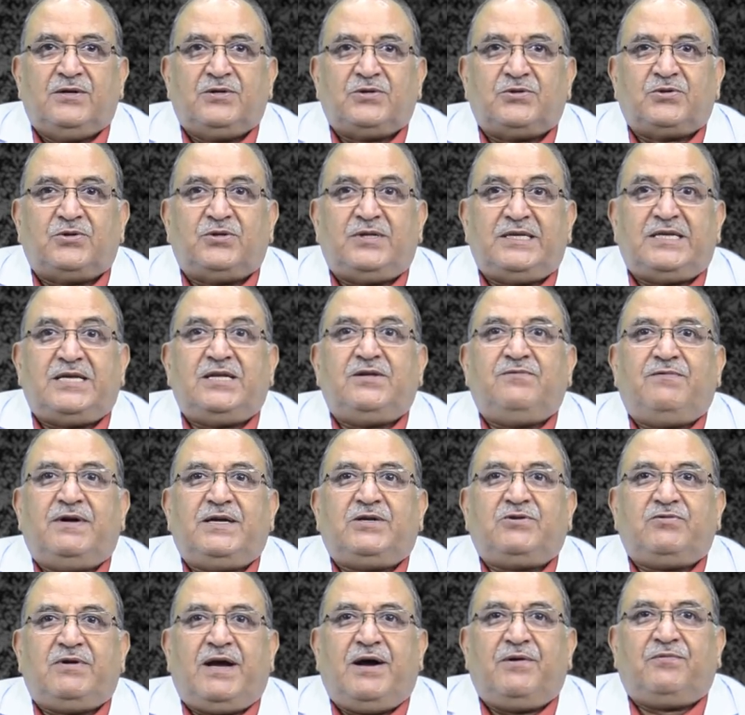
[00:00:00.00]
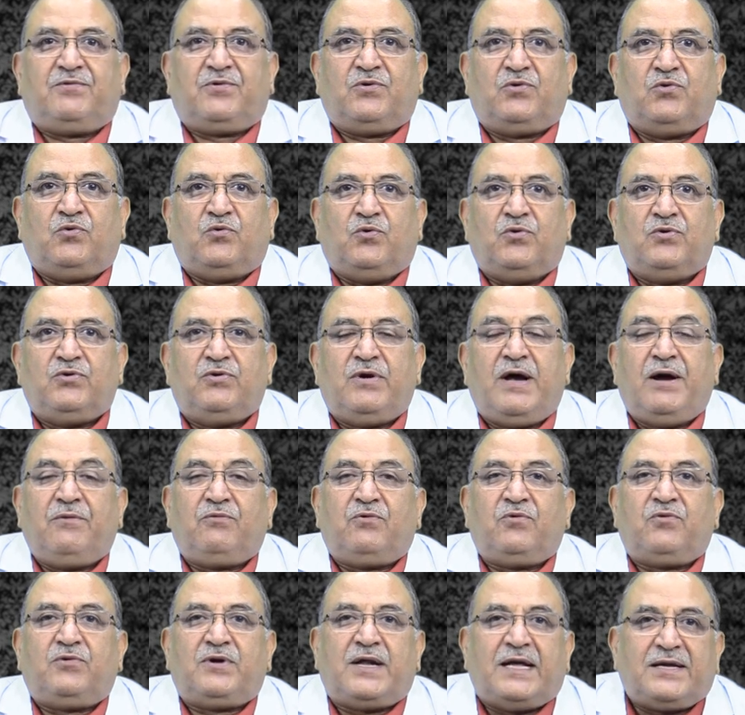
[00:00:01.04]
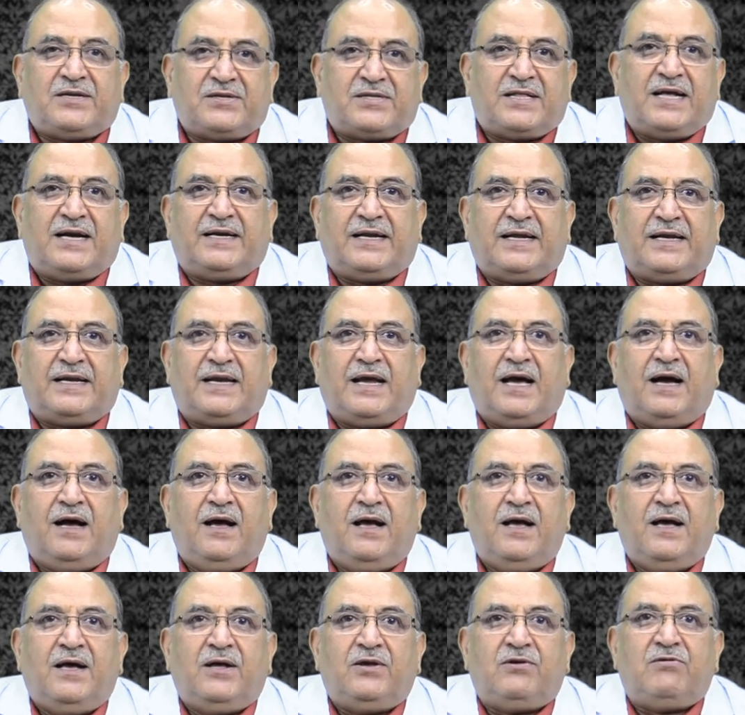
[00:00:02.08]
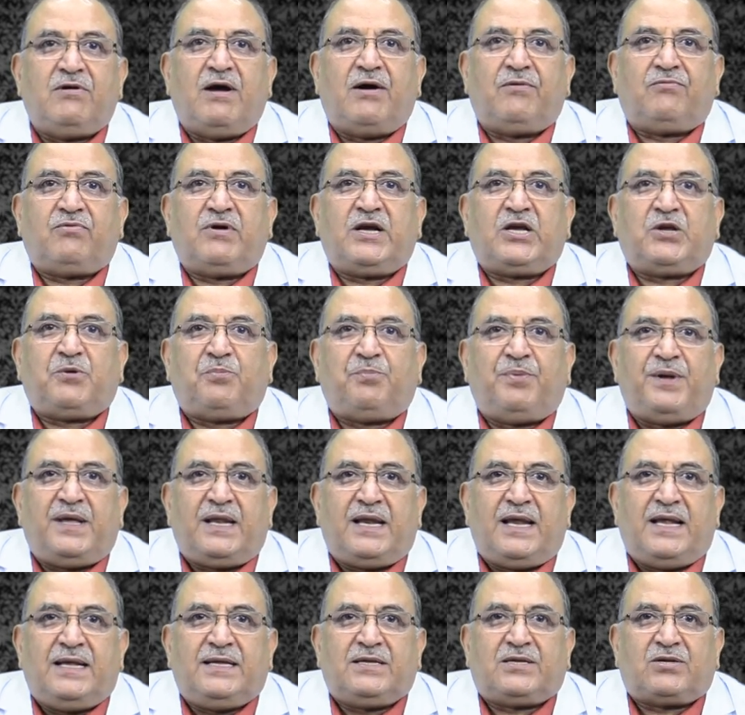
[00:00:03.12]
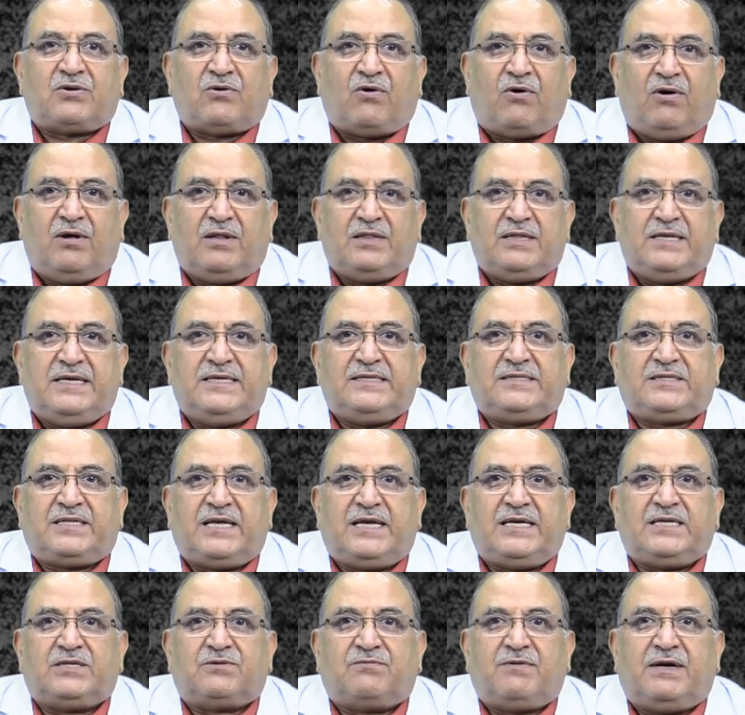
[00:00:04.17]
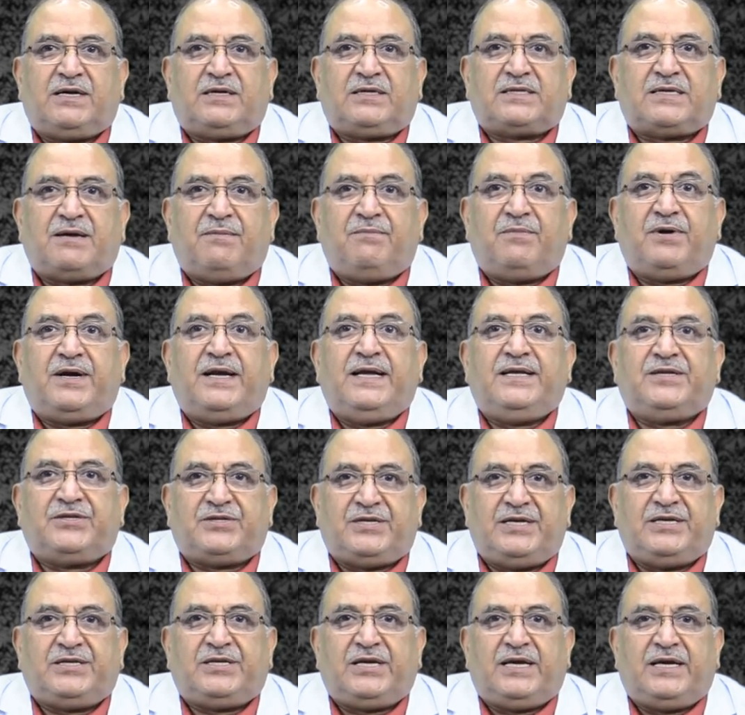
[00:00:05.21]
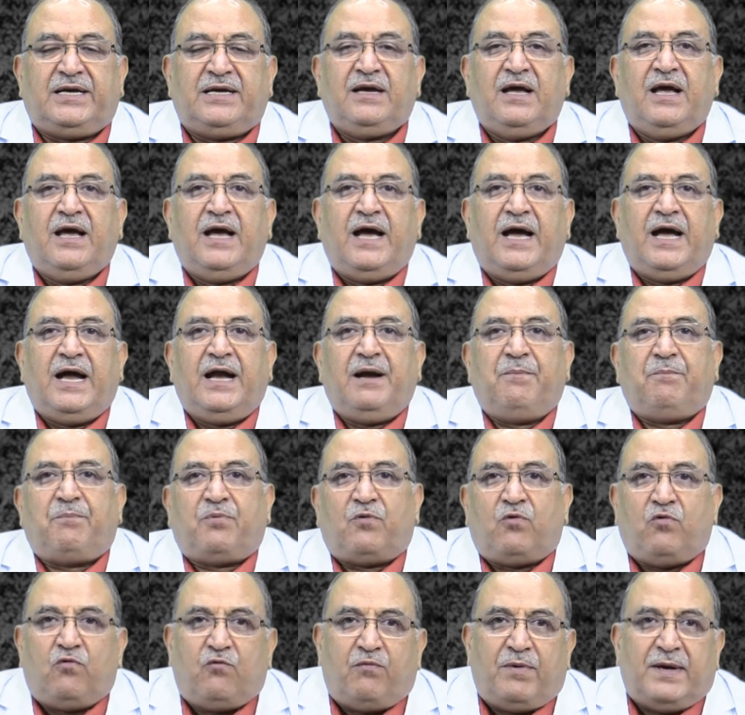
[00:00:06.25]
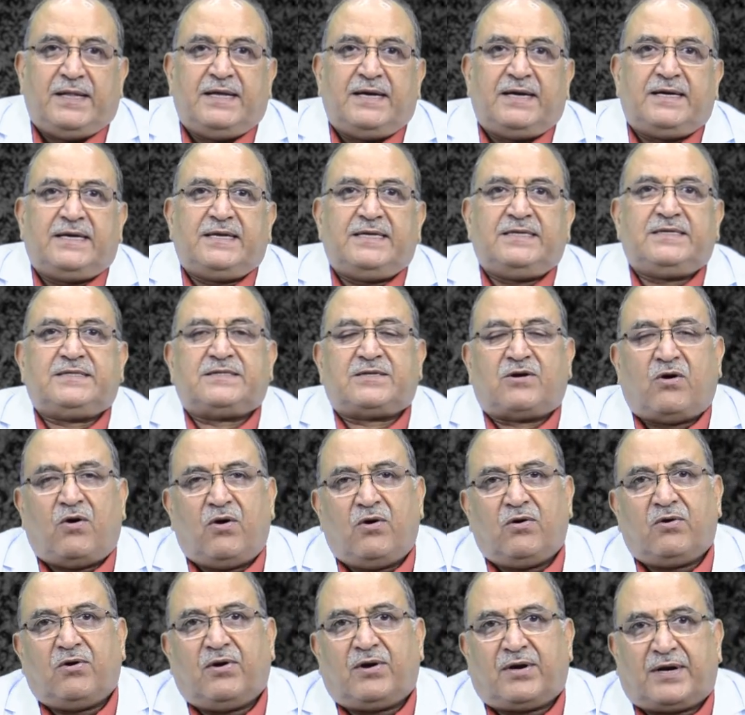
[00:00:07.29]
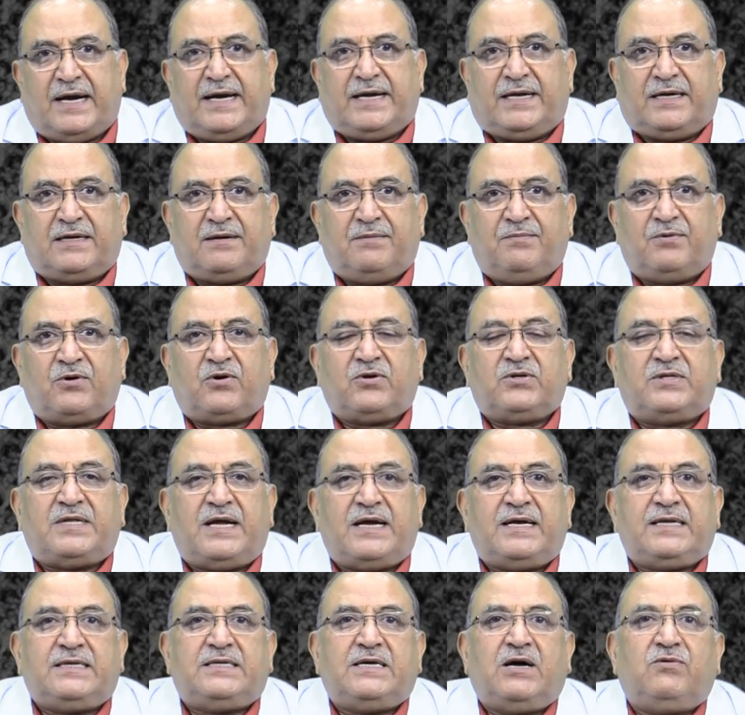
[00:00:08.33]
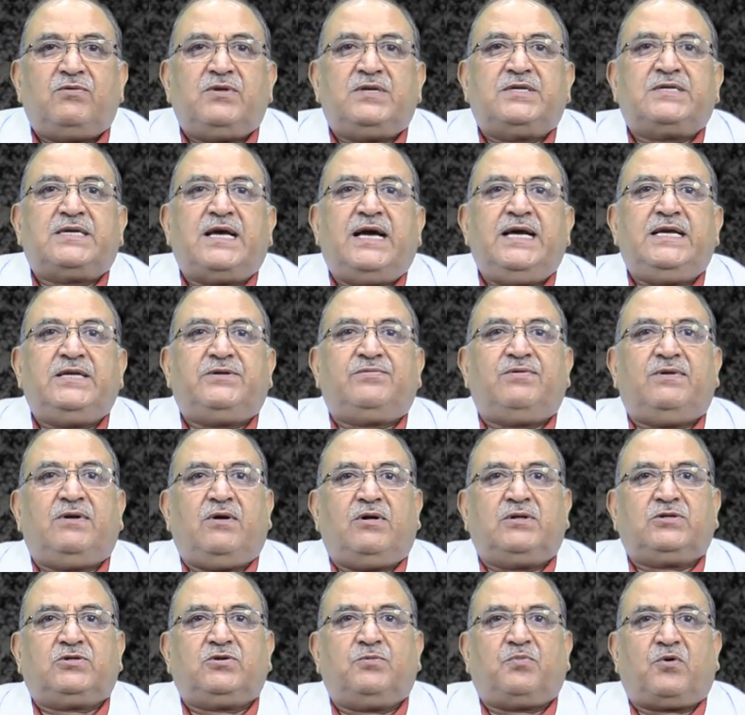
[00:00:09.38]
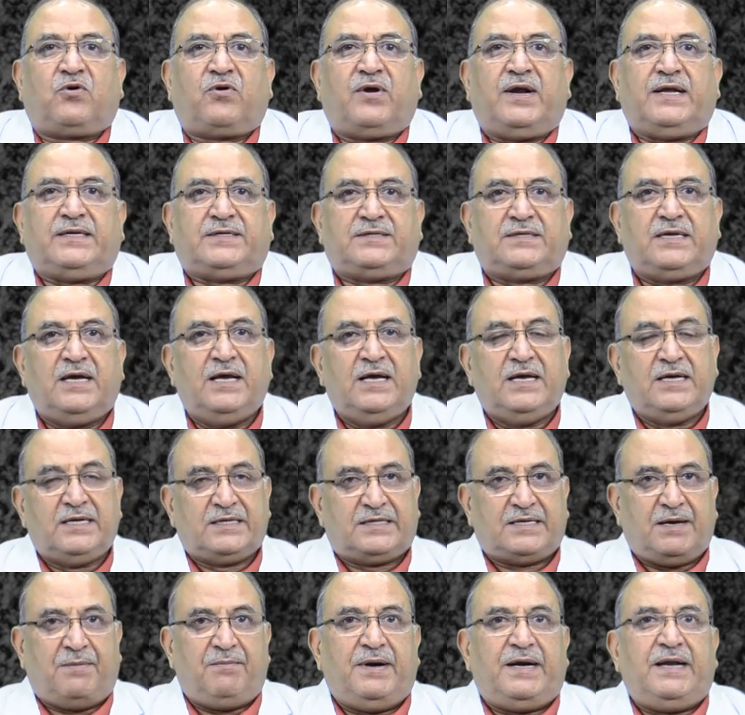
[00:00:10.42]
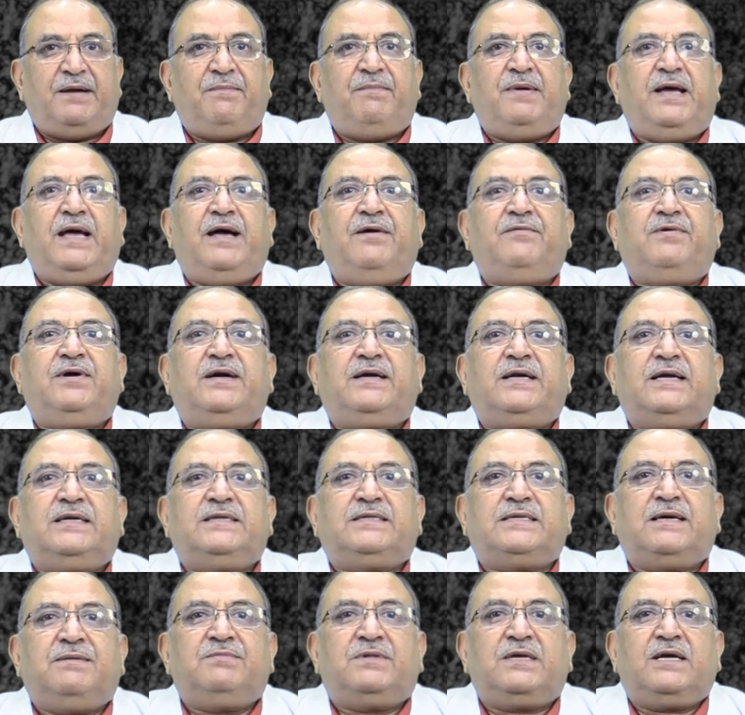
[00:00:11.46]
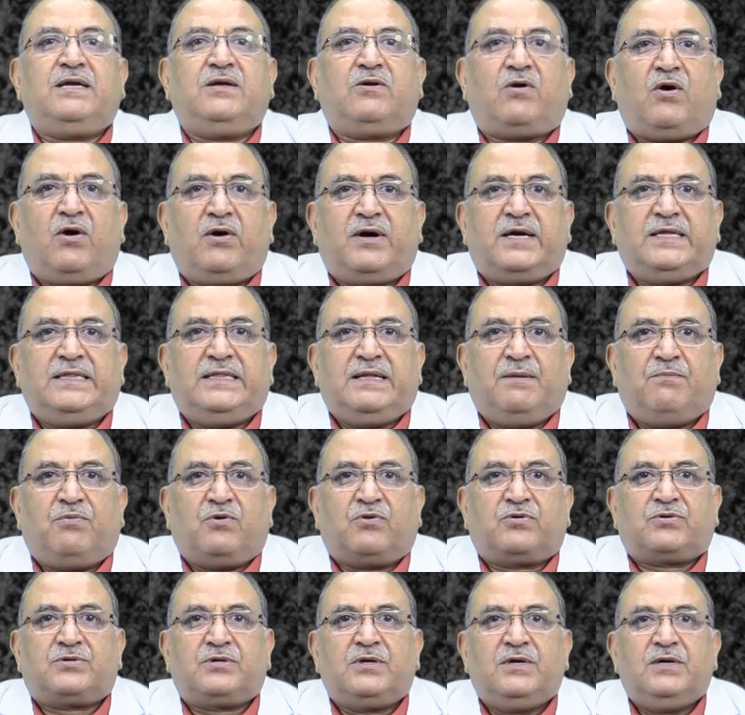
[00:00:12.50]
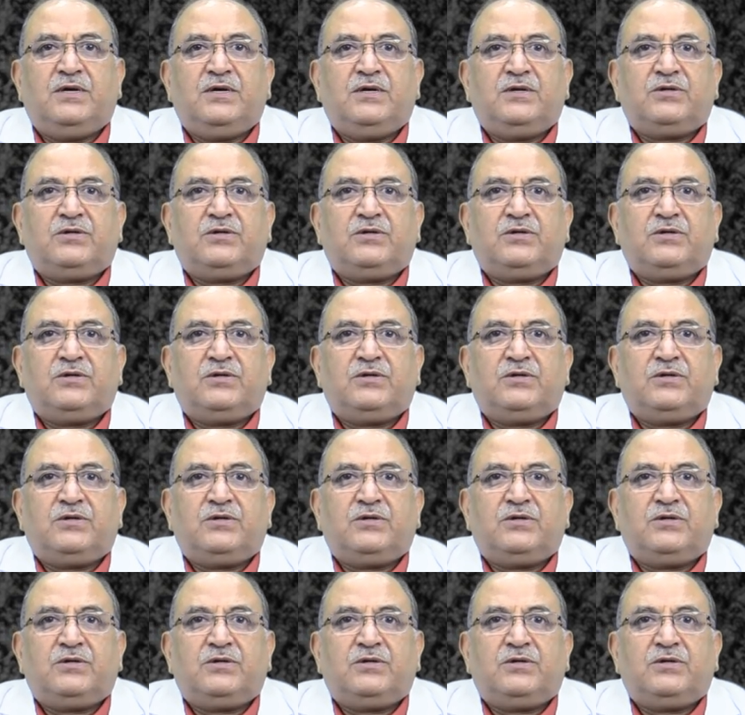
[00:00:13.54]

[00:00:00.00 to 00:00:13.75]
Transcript: So this is what you have to do. You have to touch that area. You have to experience all these things what somebody is teaching and prove whether it is wrong or right because that is how the science will also progress. Somebody may have written something wrong in the books.